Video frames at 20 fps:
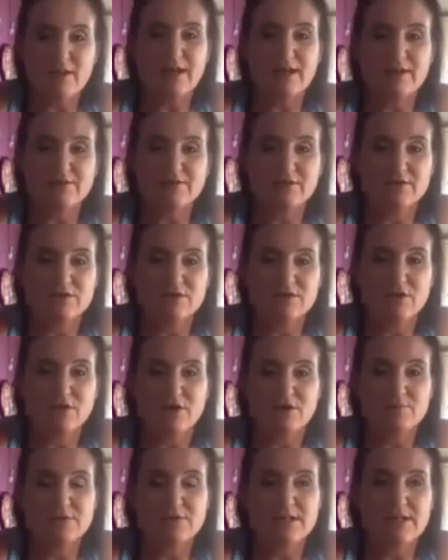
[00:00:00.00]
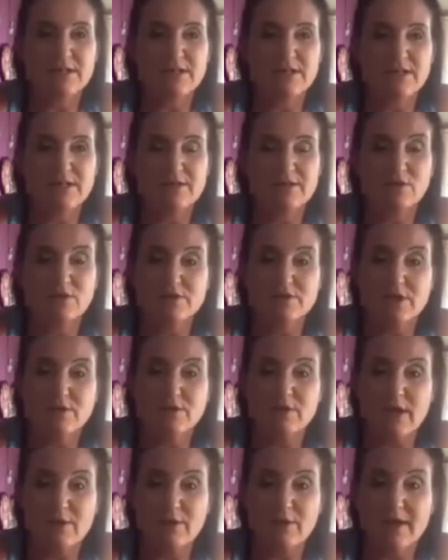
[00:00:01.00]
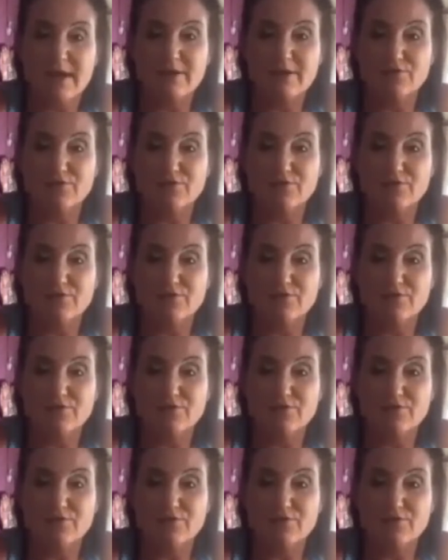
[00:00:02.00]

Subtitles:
out to the shops and also going out